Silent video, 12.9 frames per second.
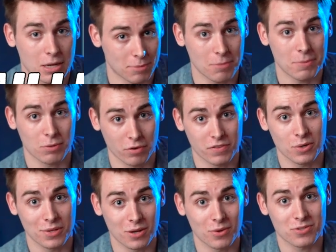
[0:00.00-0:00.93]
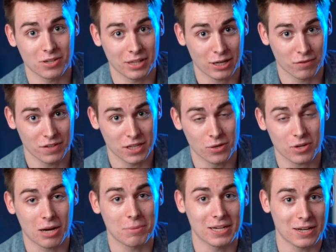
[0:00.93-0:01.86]
I'm gonna be reviewing those in a later video
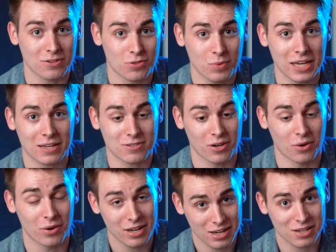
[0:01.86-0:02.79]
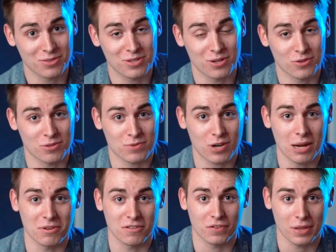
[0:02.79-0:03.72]
coming next week, so consider
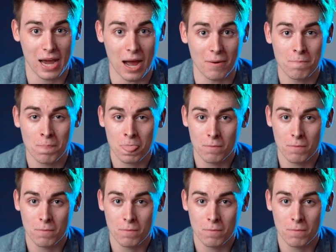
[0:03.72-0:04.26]
subscribing for that.